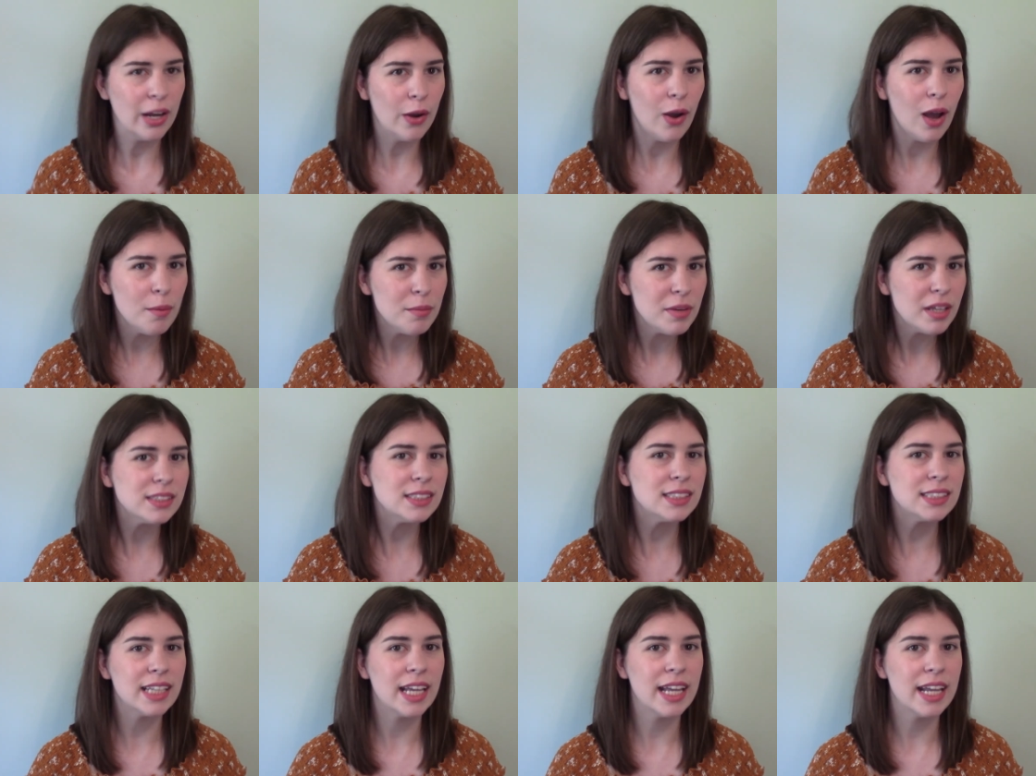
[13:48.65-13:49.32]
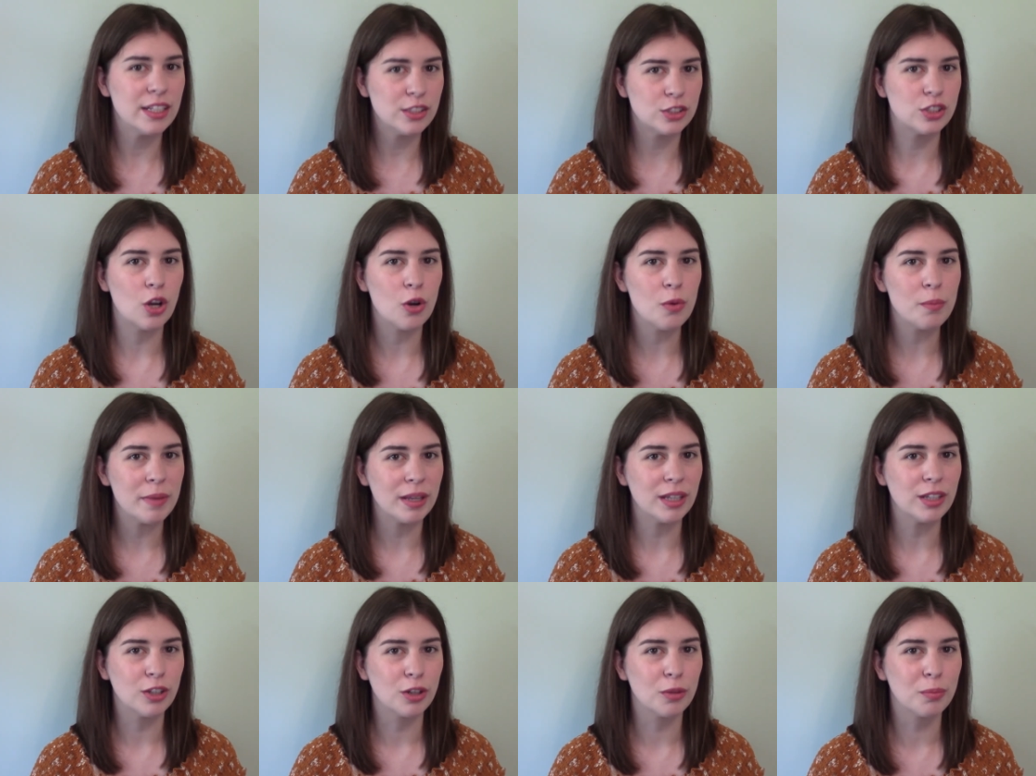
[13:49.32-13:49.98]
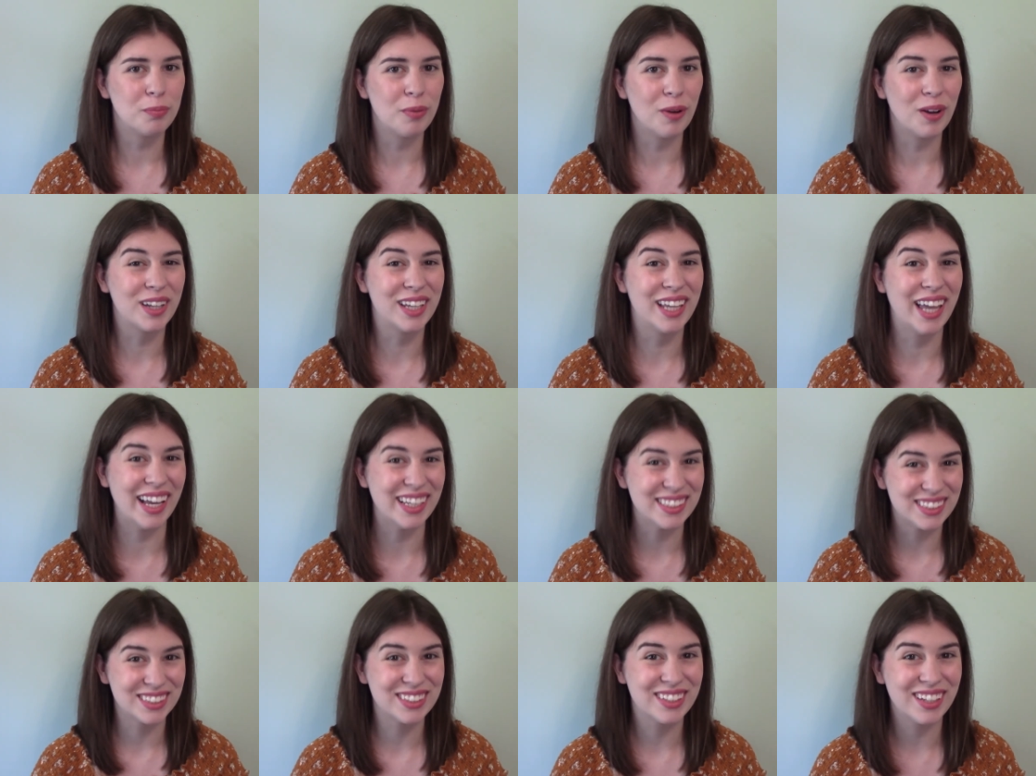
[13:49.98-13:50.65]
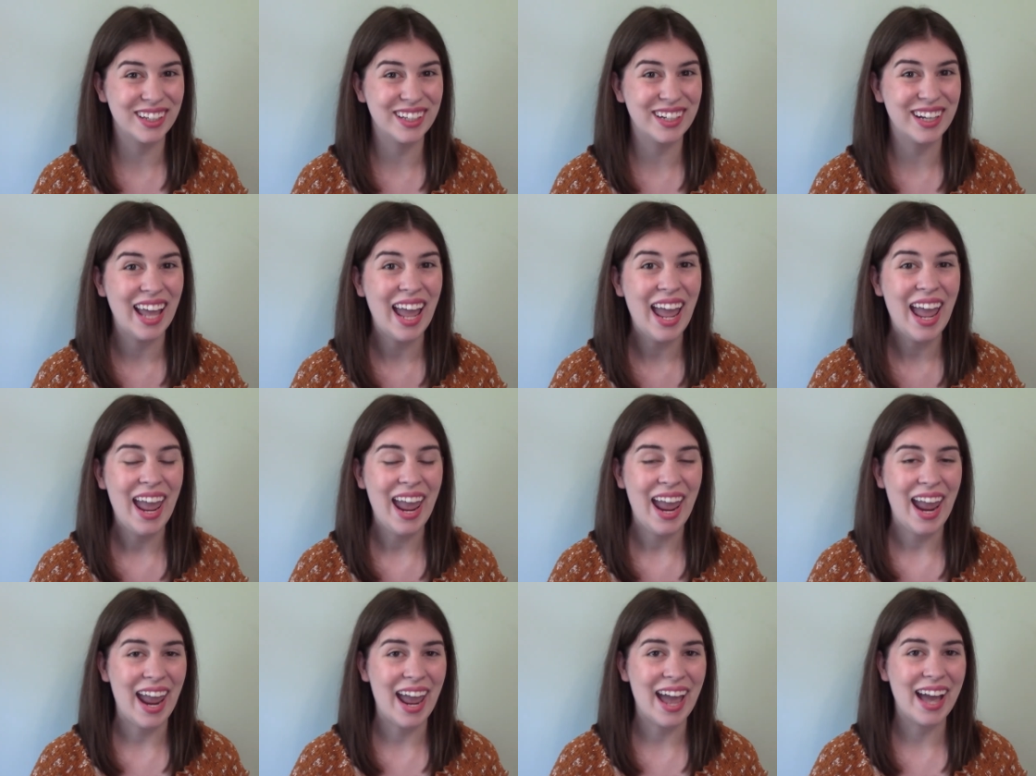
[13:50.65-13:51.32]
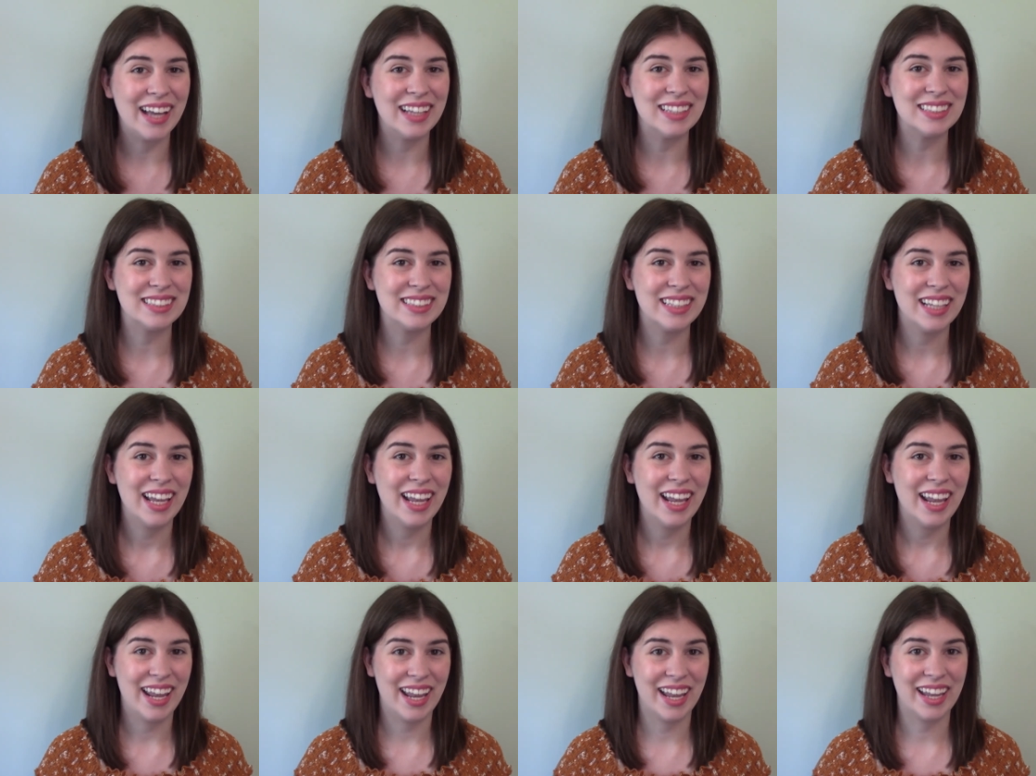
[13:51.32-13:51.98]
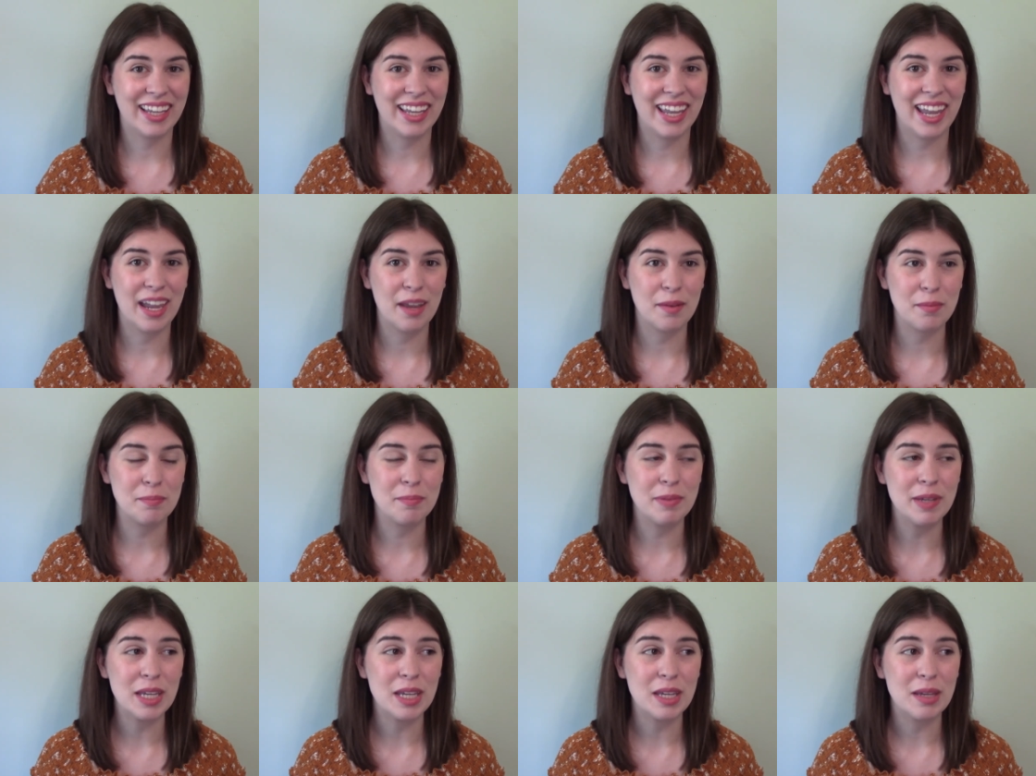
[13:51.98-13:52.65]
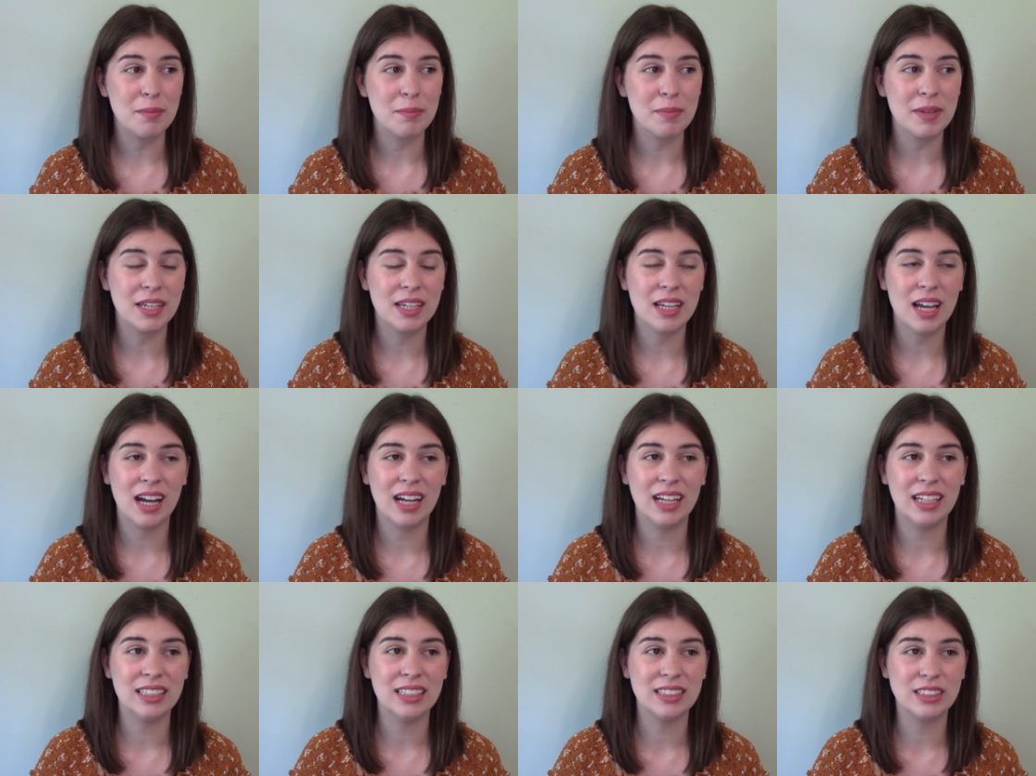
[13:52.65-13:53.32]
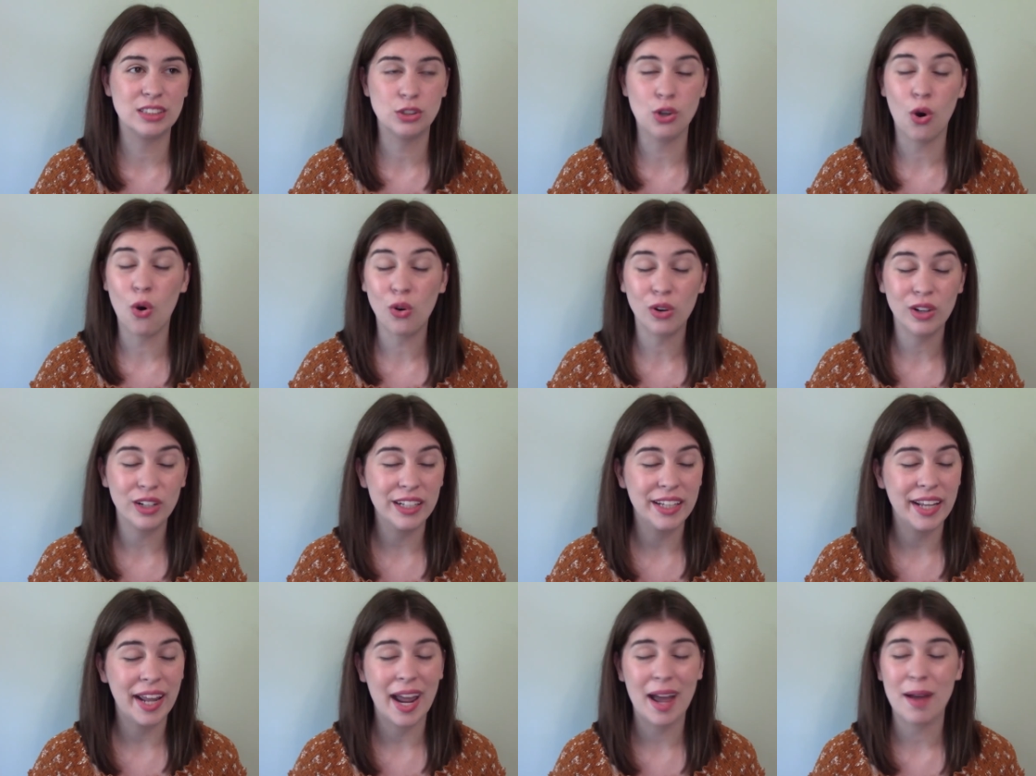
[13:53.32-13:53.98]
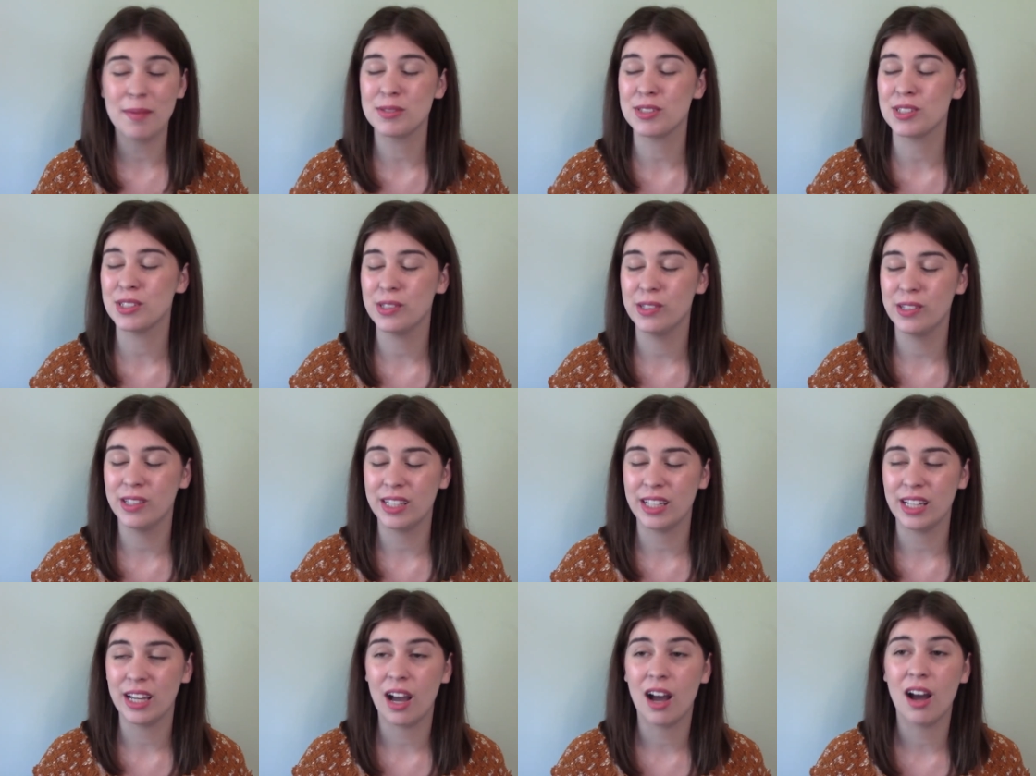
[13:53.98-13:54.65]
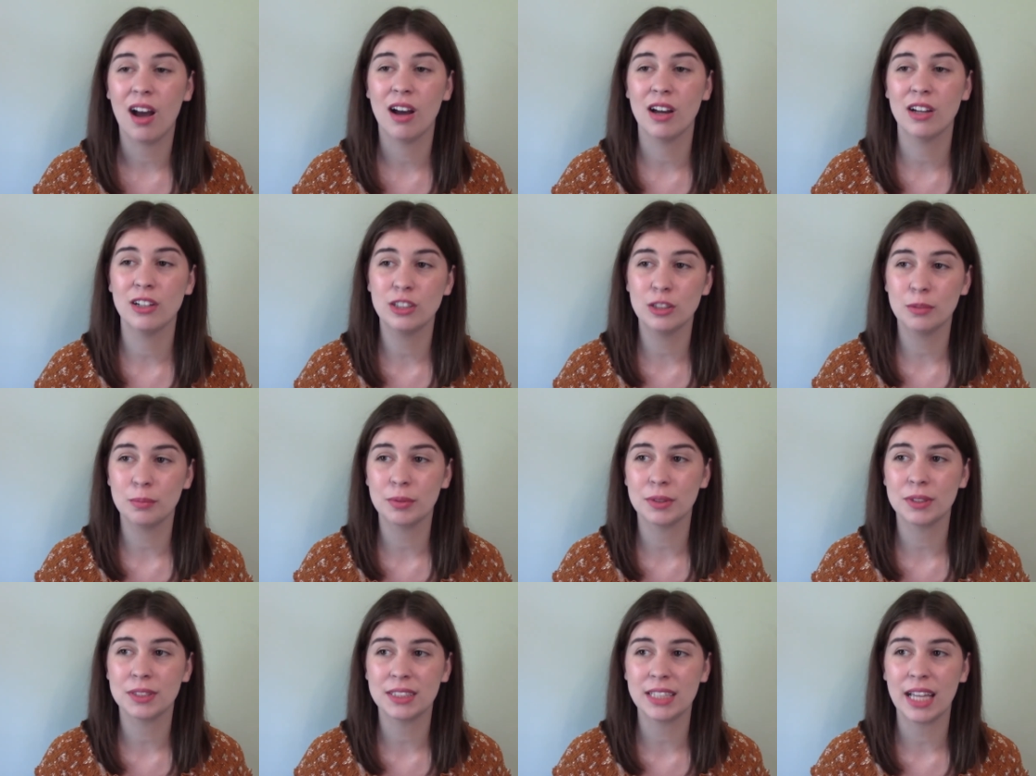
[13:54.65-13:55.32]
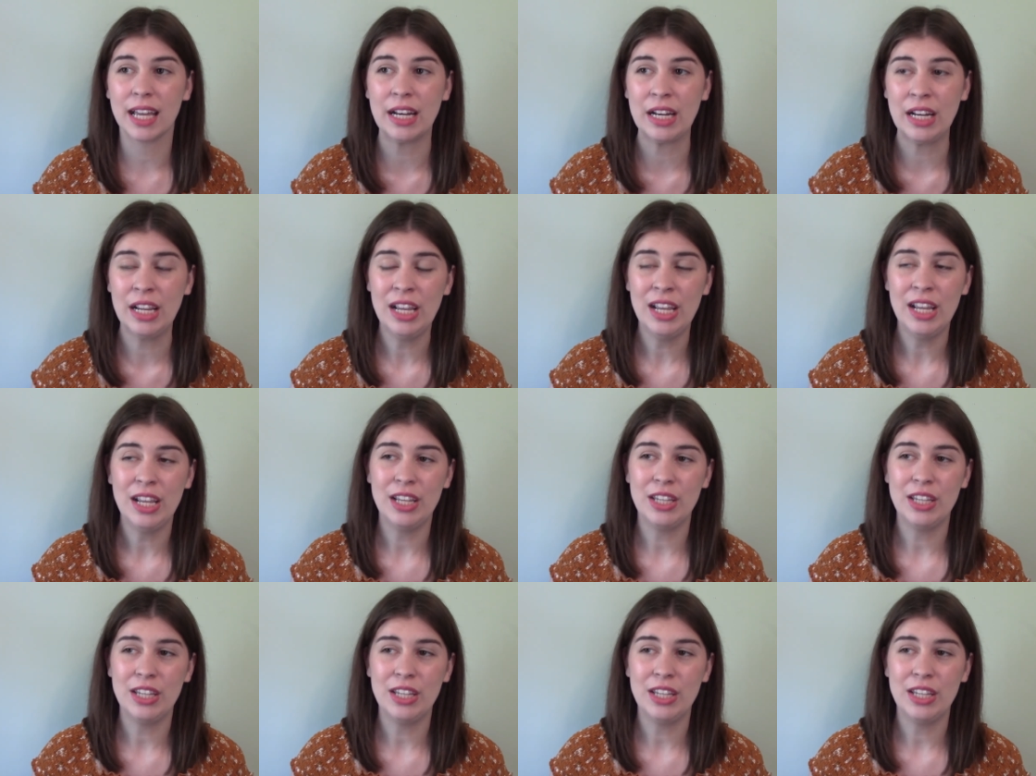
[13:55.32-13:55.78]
Now, I'm not saying don't make your book as good as it can be, because totally, absolutely, 100%